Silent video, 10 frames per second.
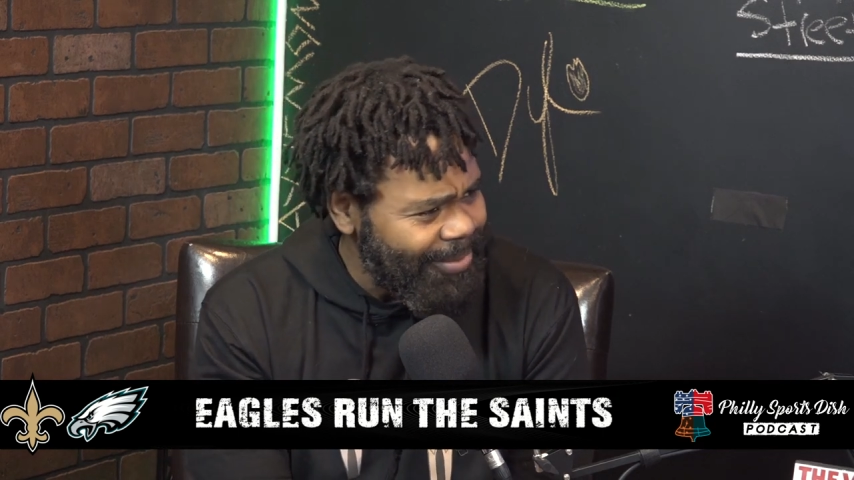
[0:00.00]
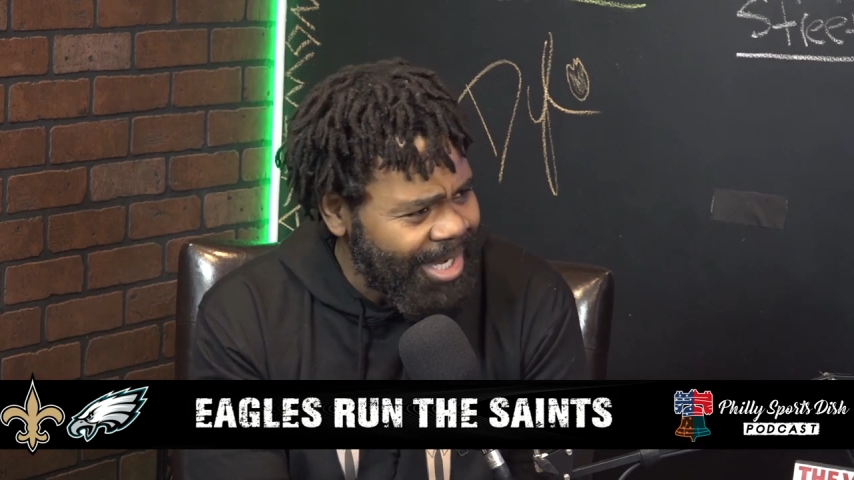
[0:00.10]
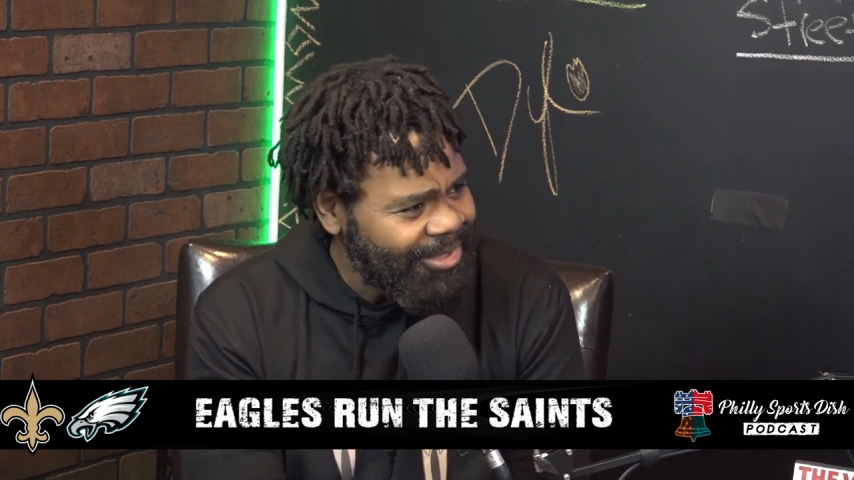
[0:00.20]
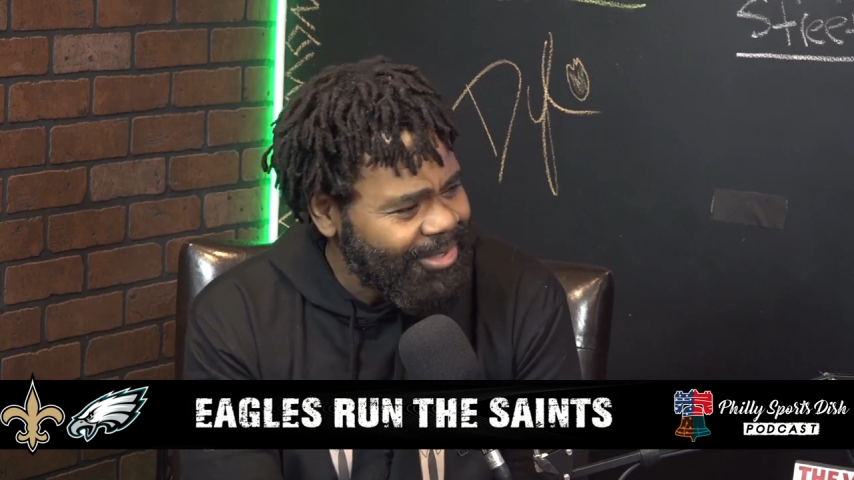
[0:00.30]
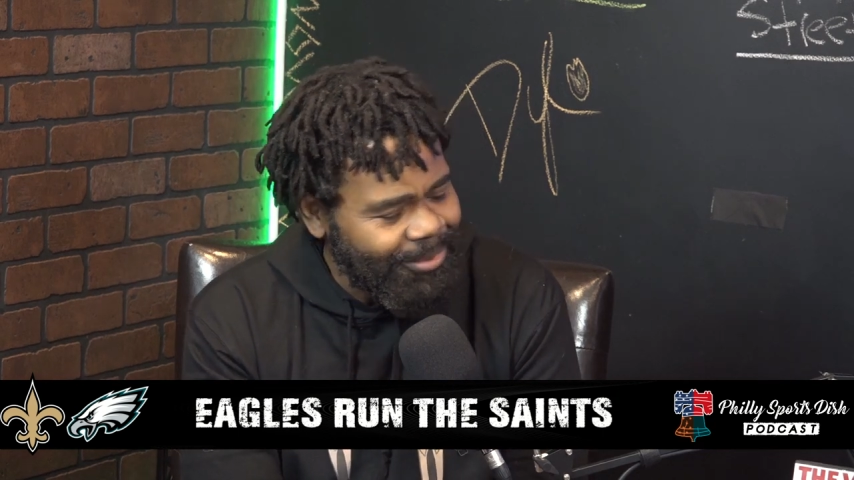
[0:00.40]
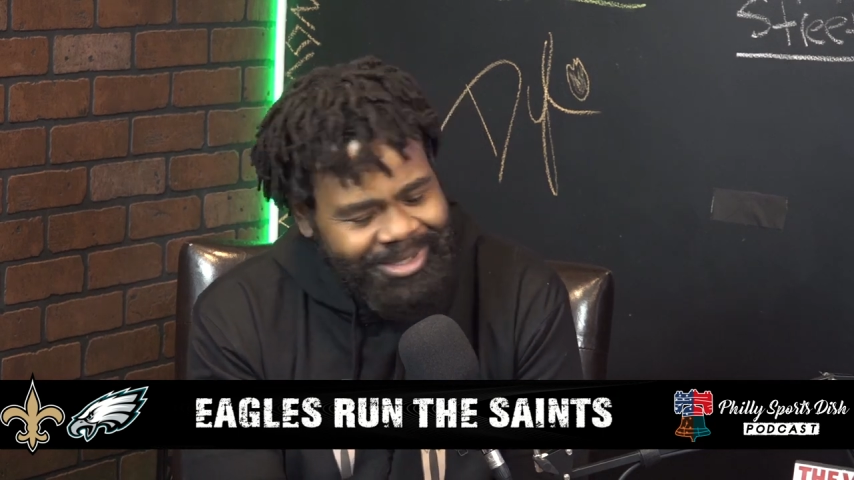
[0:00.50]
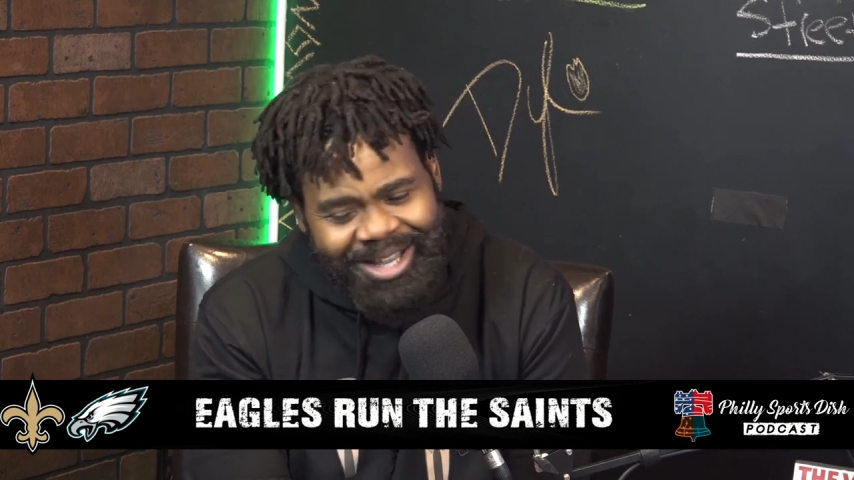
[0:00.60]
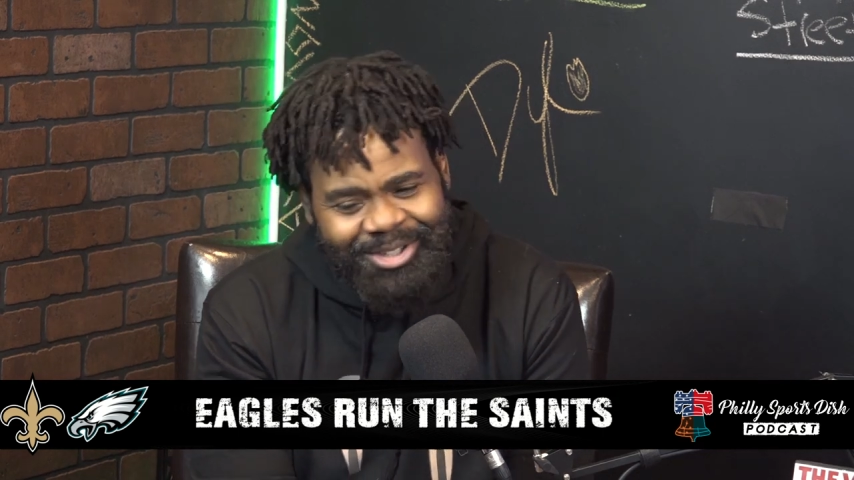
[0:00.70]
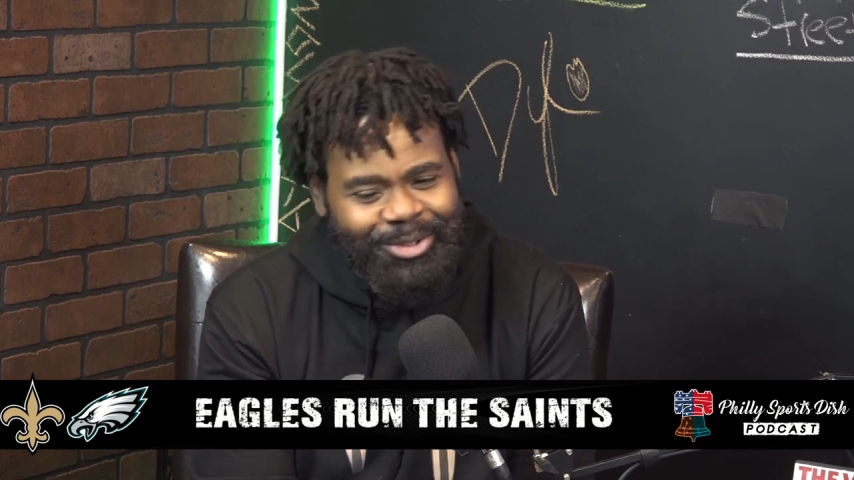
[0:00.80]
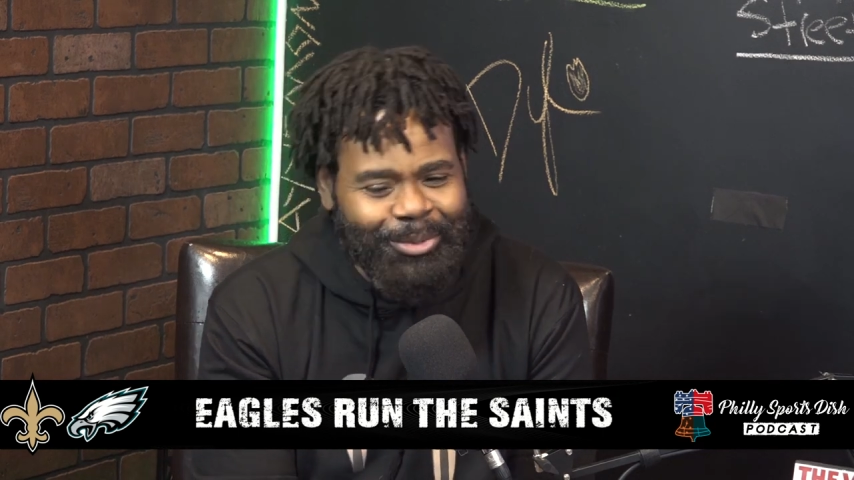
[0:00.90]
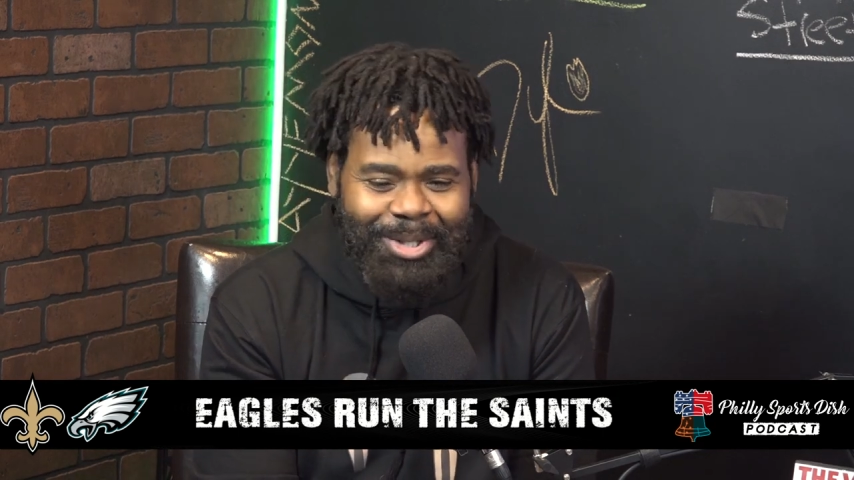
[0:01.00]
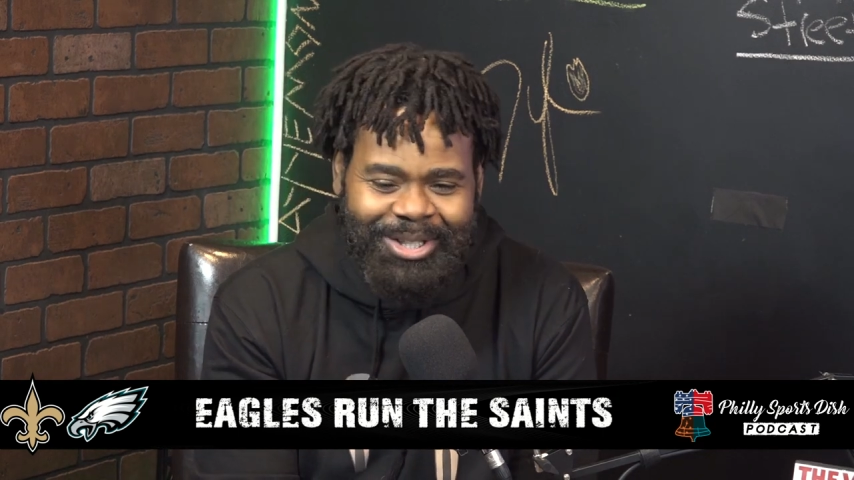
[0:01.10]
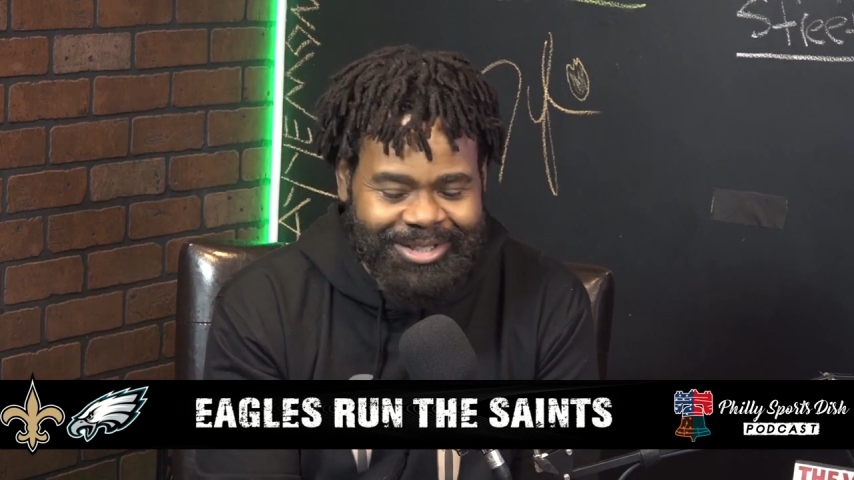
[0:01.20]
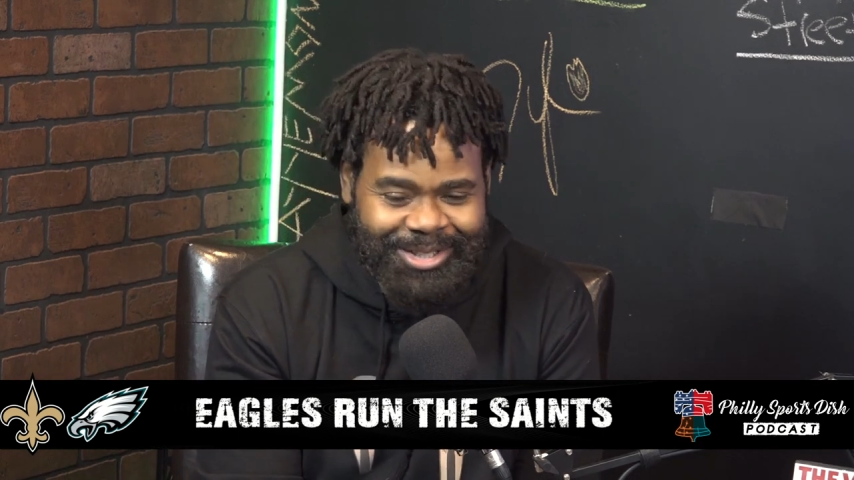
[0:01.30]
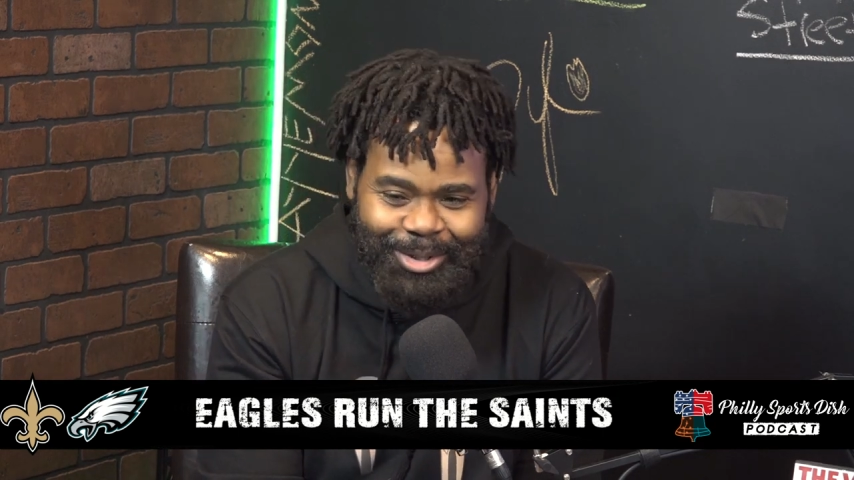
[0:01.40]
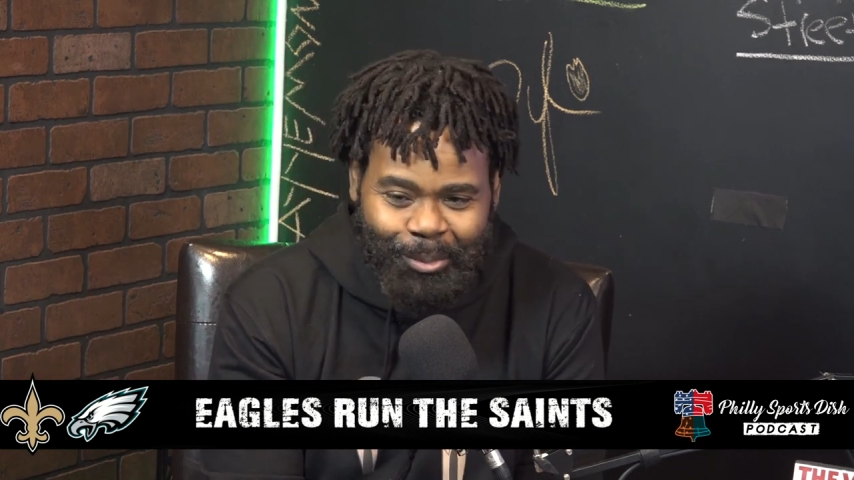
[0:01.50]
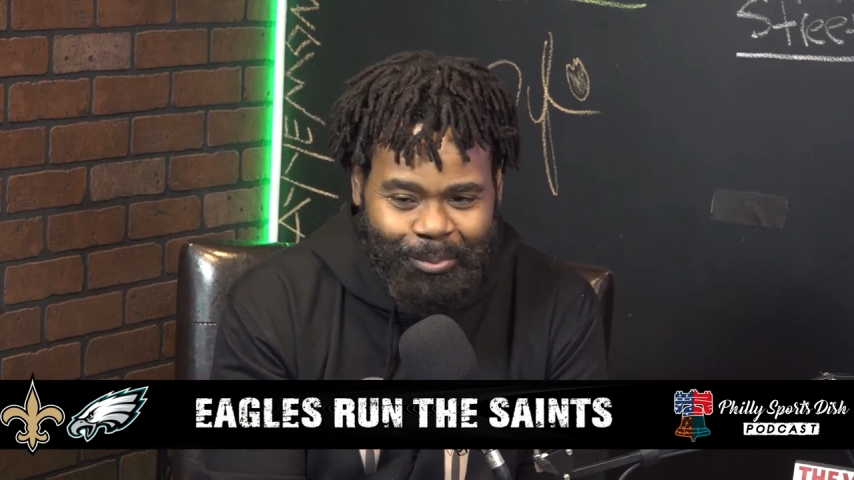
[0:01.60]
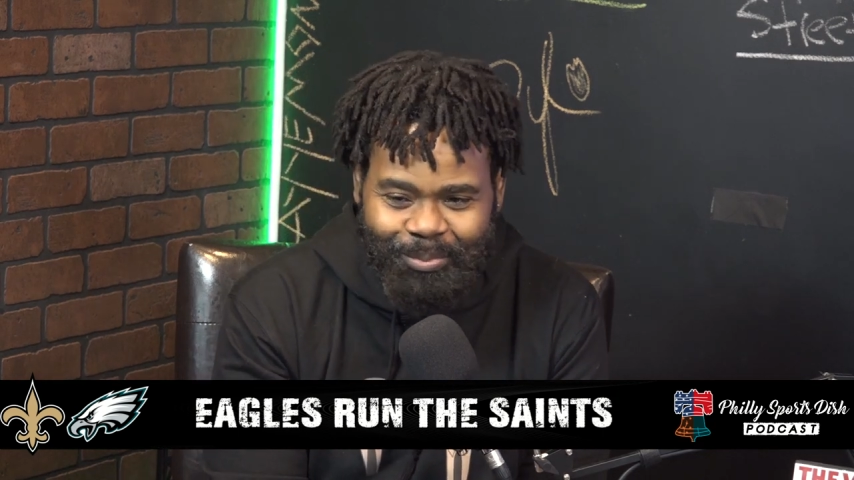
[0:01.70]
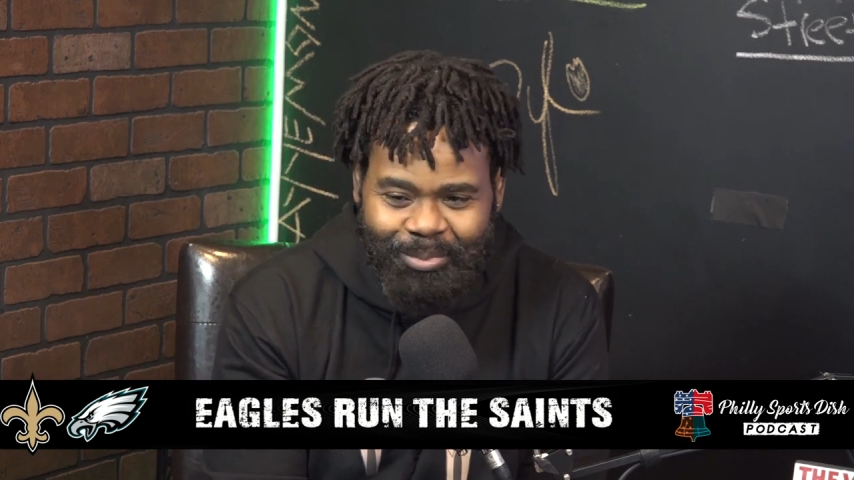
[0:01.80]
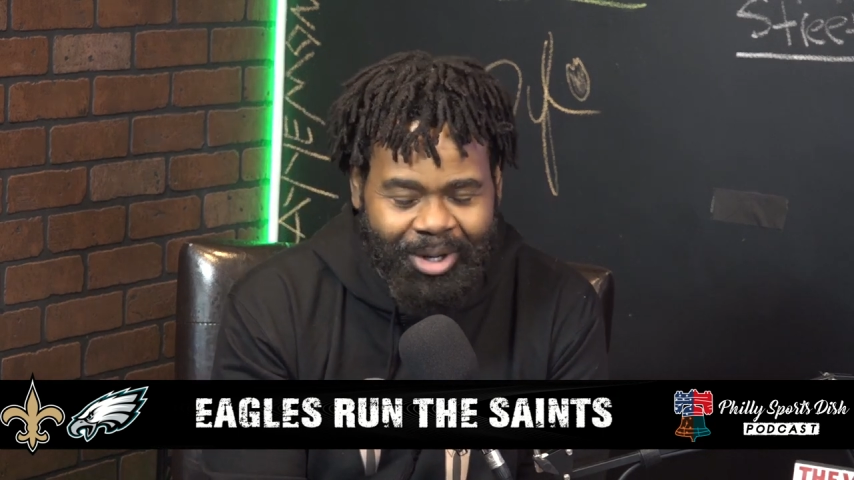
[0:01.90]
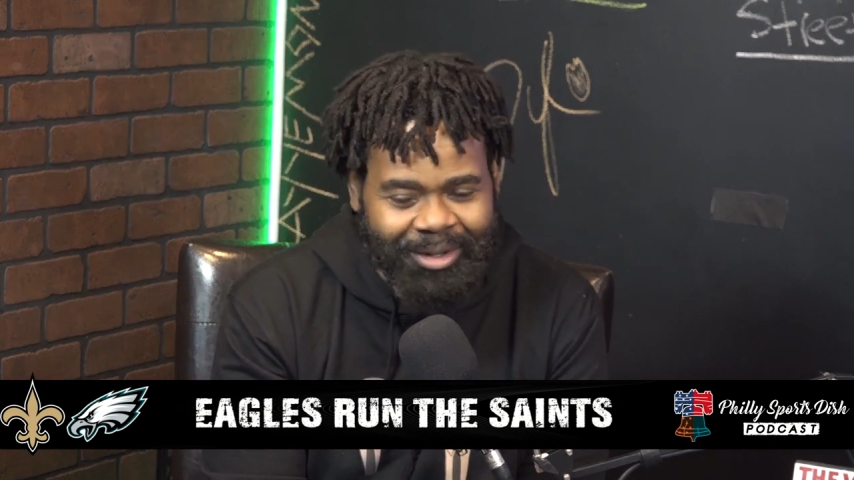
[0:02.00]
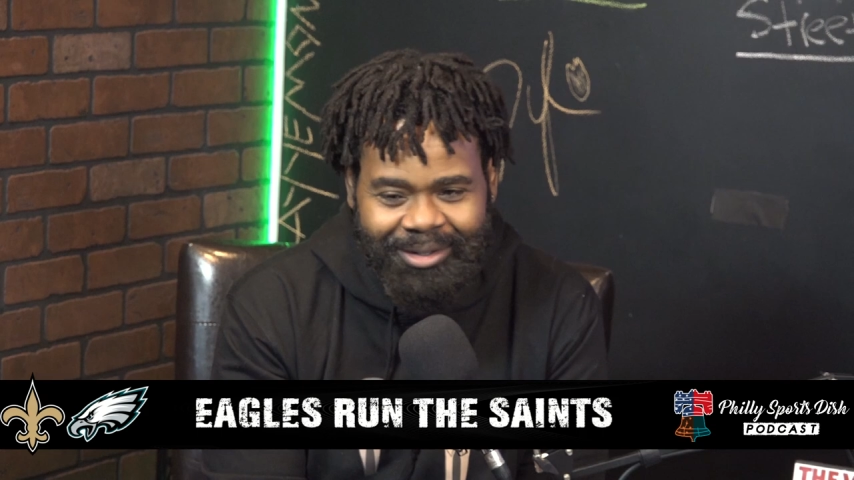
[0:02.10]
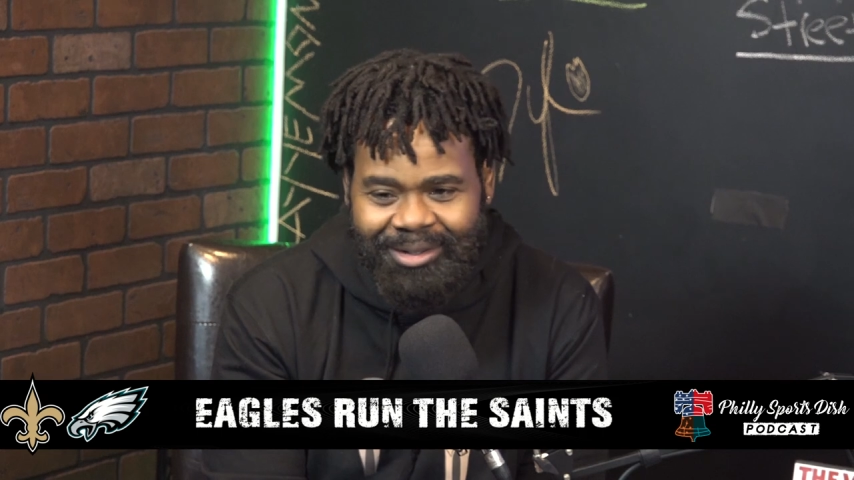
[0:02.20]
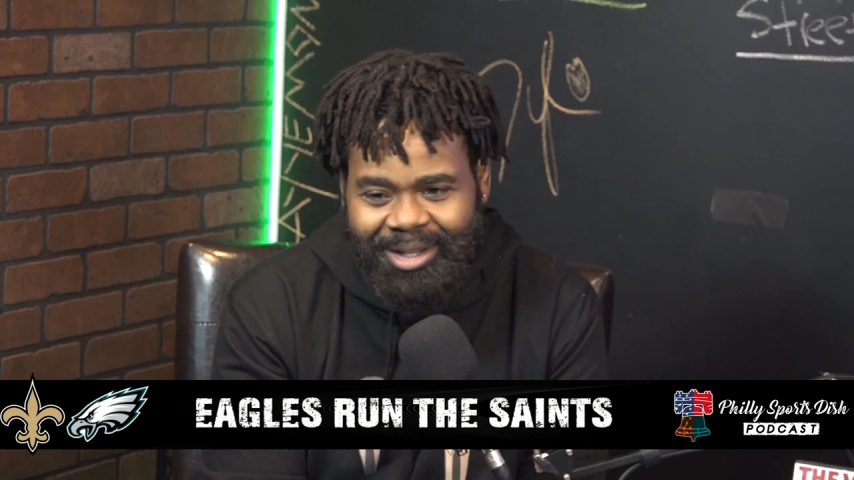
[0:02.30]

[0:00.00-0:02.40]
national media is so this